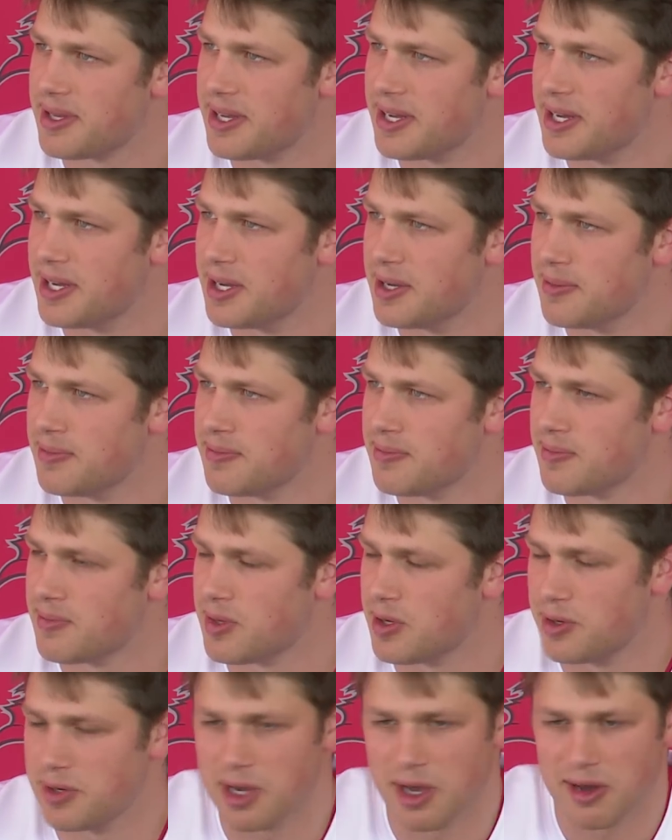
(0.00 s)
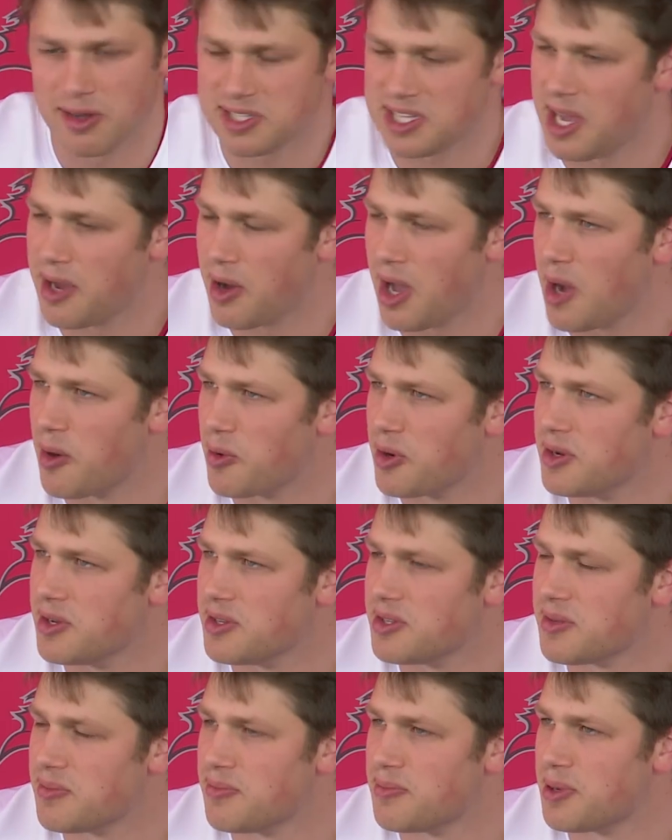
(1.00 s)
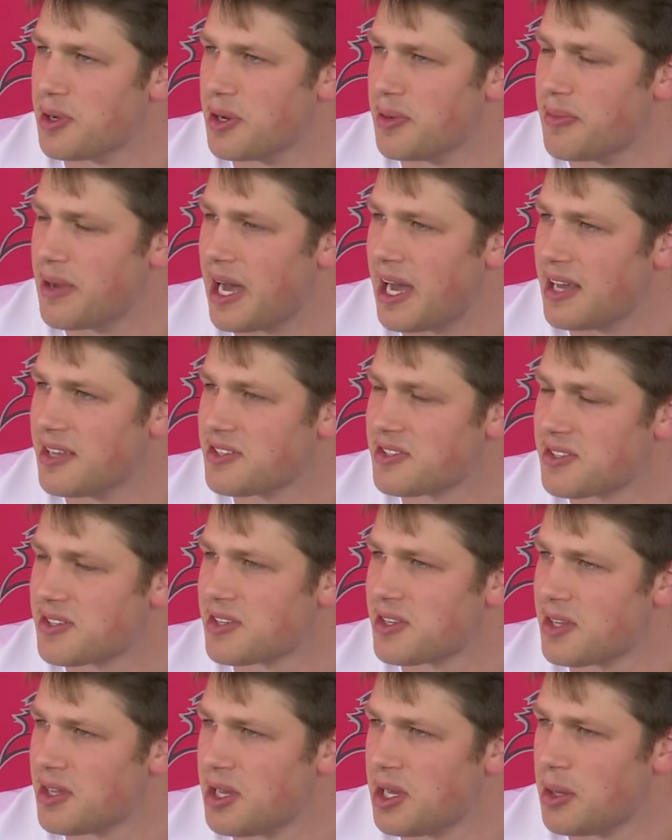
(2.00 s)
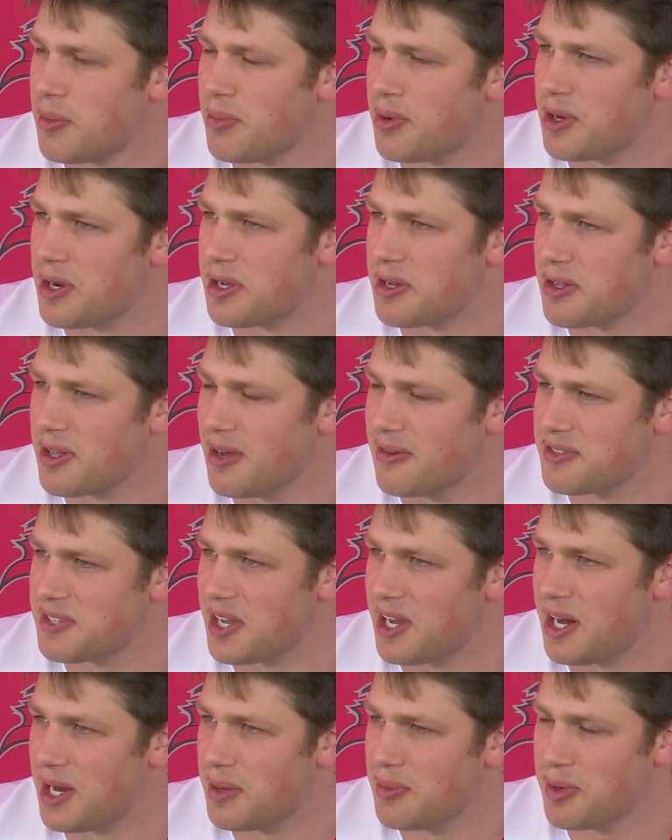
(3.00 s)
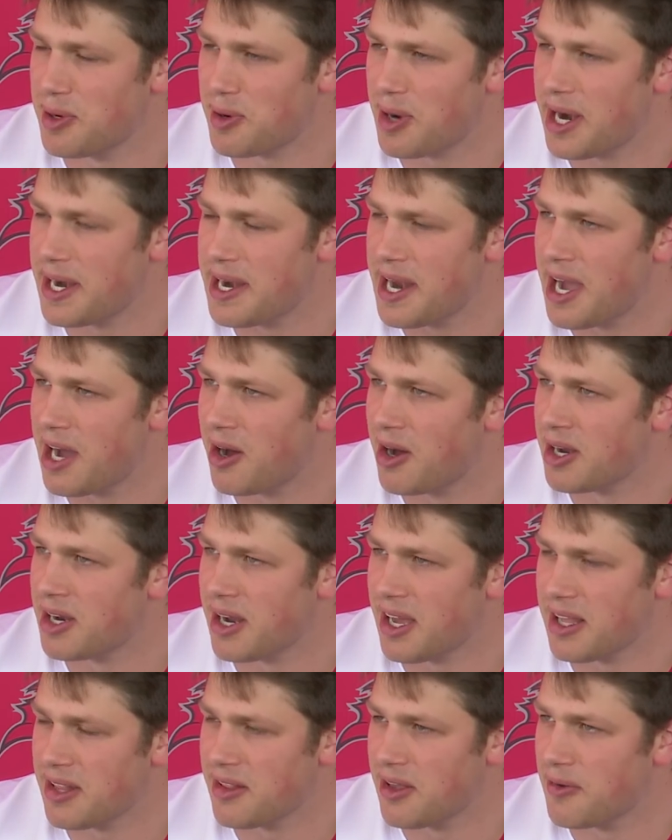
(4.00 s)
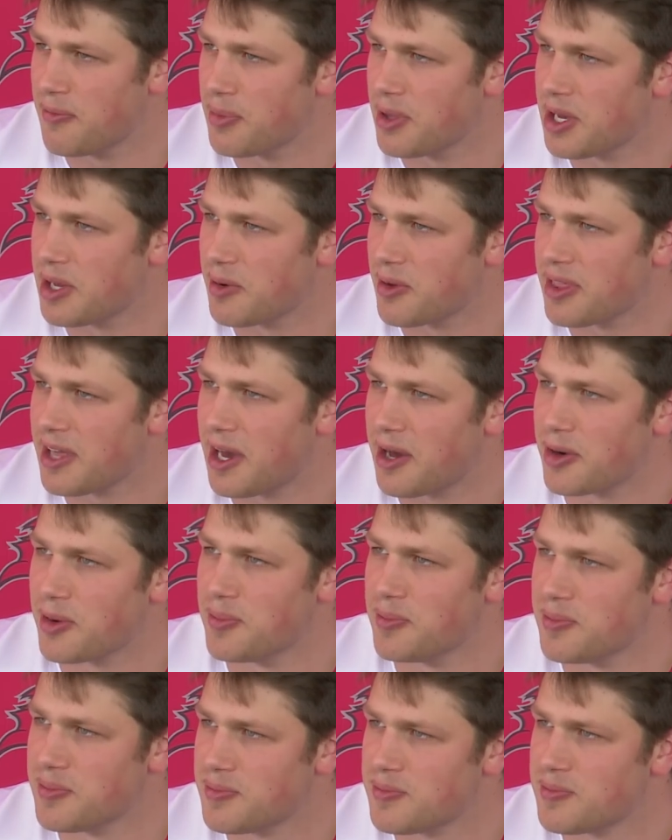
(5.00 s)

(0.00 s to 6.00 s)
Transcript: Who knows? I wouldn't put it past putting gloves on, but right now I love playing without them.